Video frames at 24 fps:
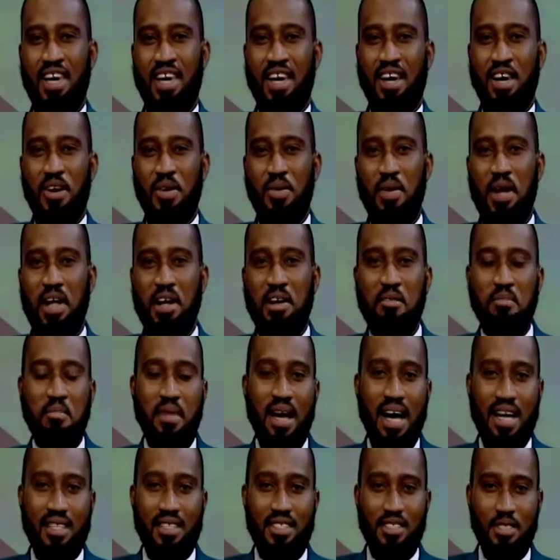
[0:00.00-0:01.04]
Welcome
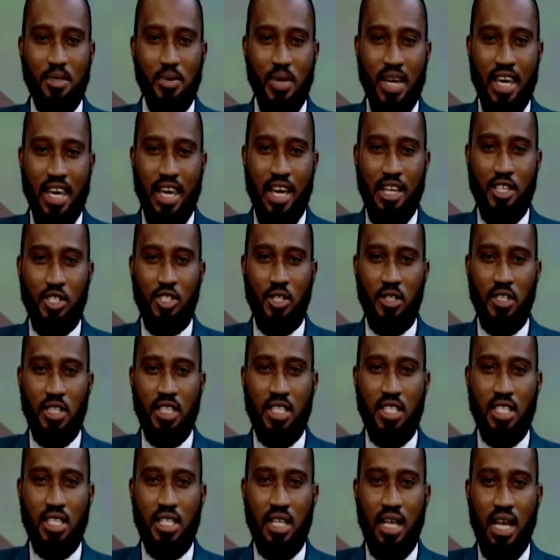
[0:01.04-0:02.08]
back to The Weekend Show. This
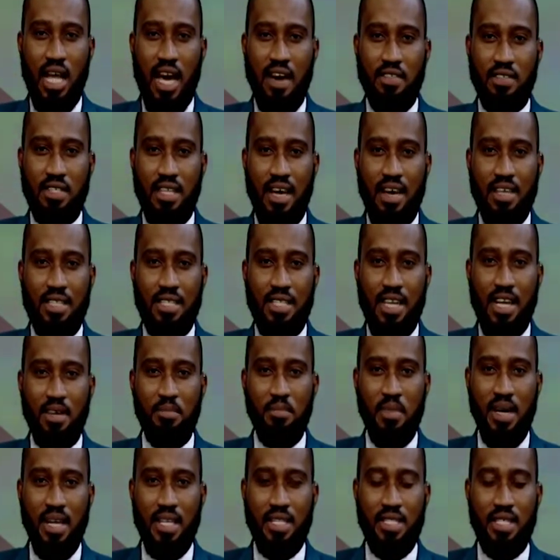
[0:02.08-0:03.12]
is the Lifestyle
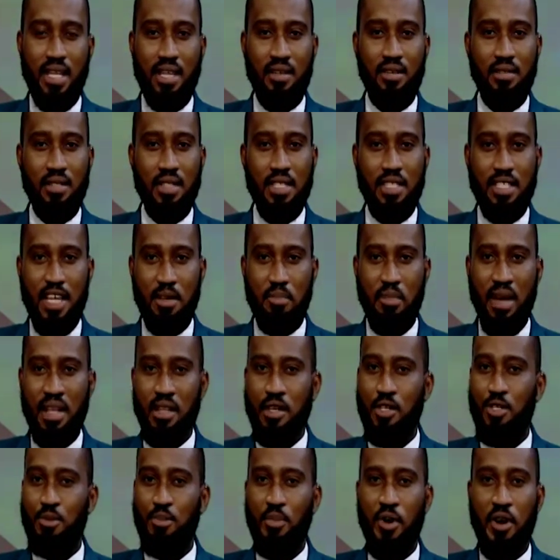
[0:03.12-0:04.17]
segment. And on this segment
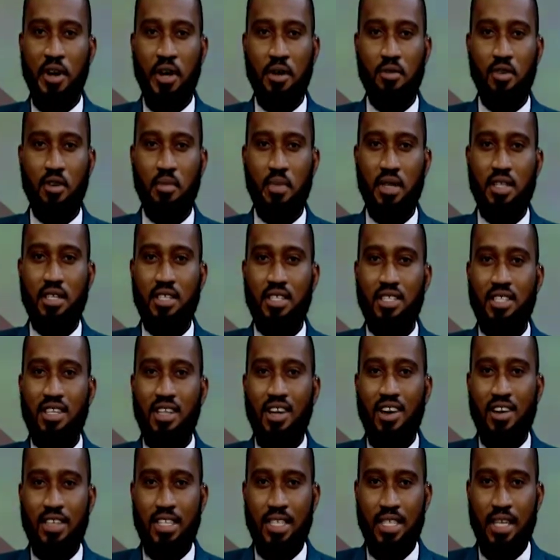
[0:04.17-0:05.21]
this morning, we'll be
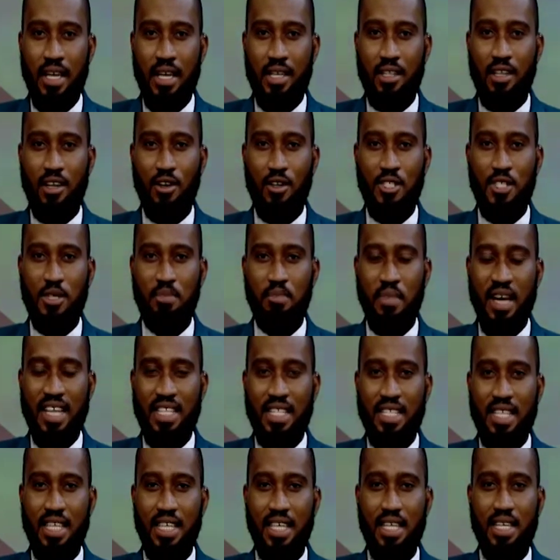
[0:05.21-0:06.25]
discussing
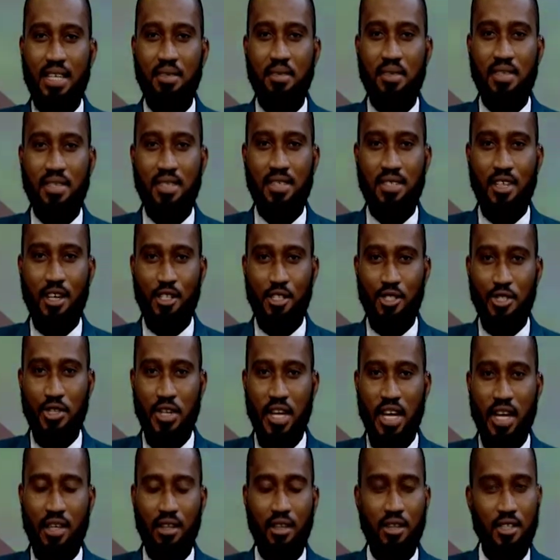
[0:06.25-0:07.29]
cosmetic surgery
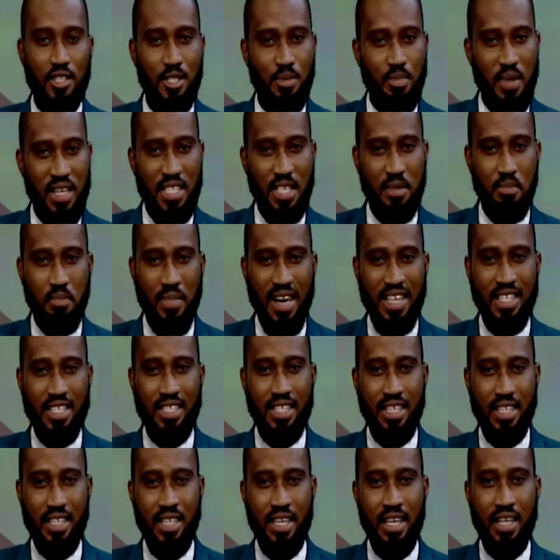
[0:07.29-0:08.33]
and cosmetic
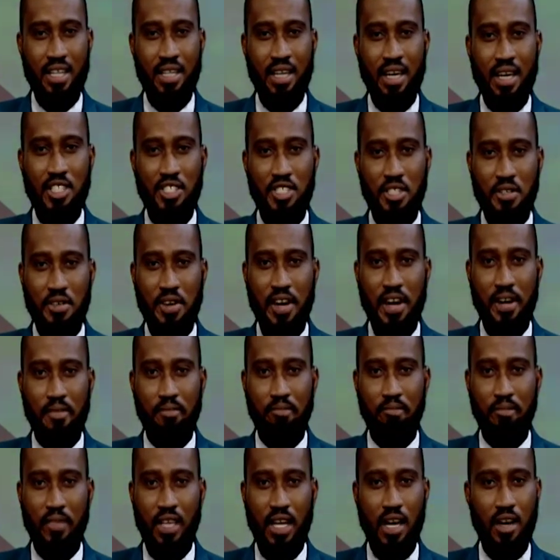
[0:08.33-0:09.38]
medicine in Nigeria
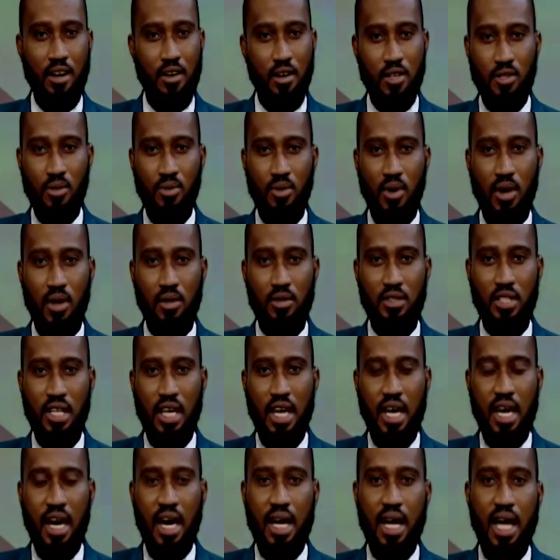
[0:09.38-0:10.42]
and across the world.
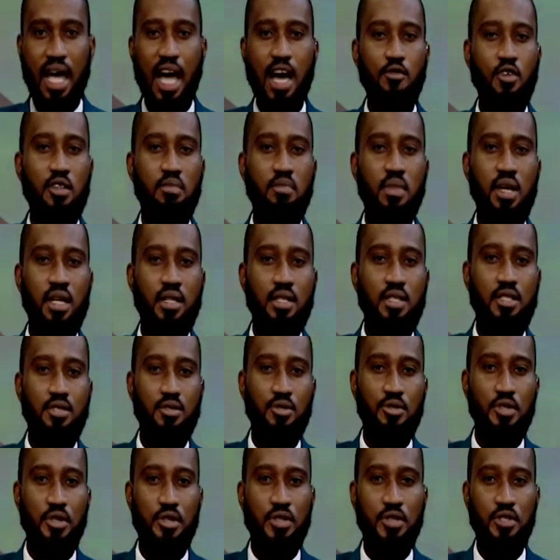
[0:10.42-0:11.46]
And I have with me in the
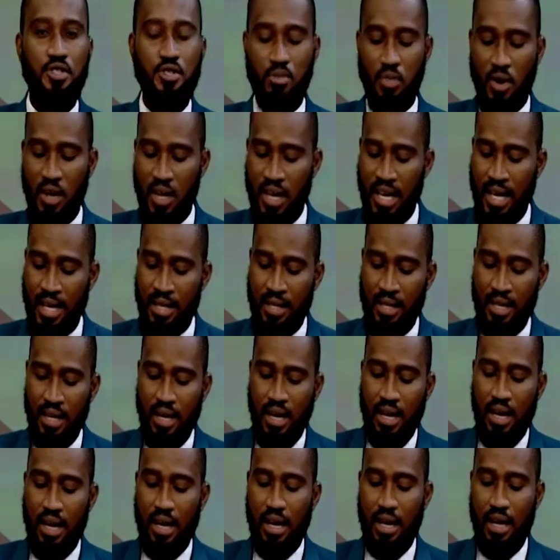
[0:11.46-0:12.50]
studio this morning,
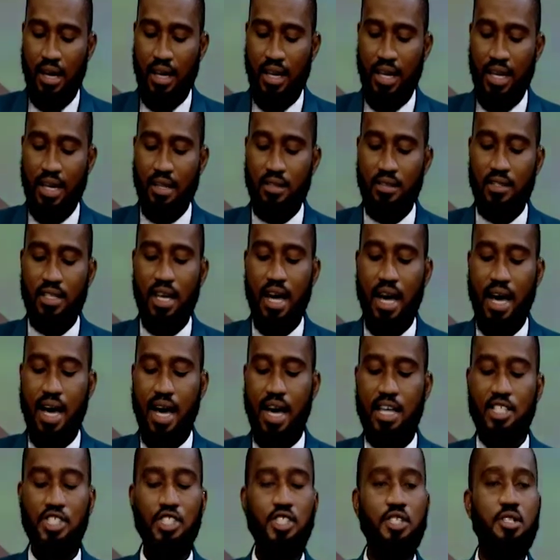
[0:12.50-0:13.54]
Hilda
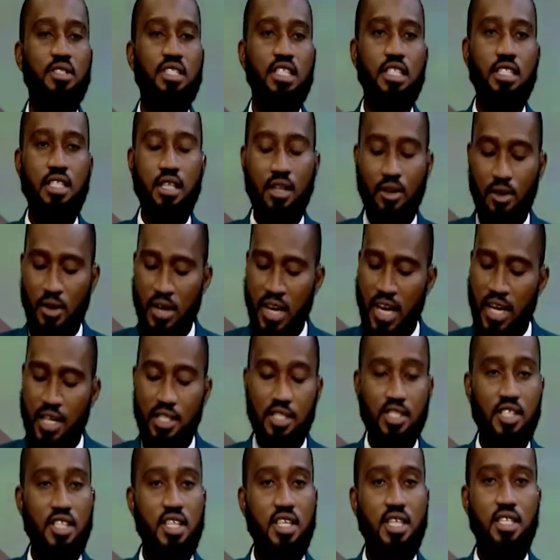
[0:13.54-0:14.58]
Ashiotitiloye.
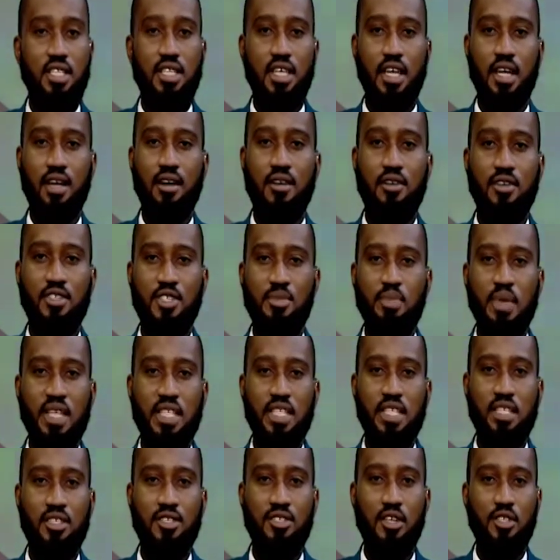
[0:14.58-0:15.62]
She's a
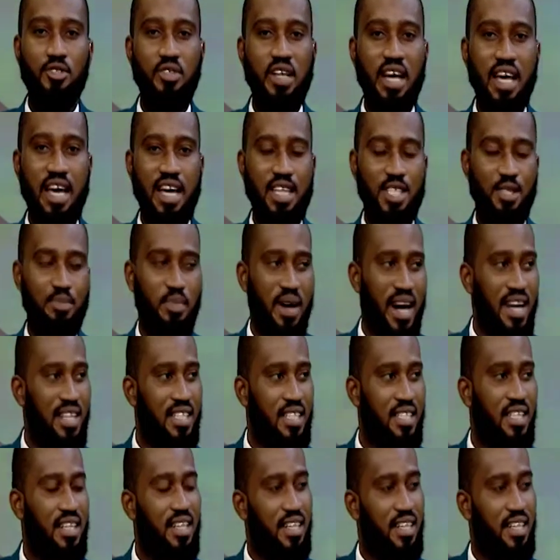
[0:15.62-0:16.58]
cosmetic surgery expert.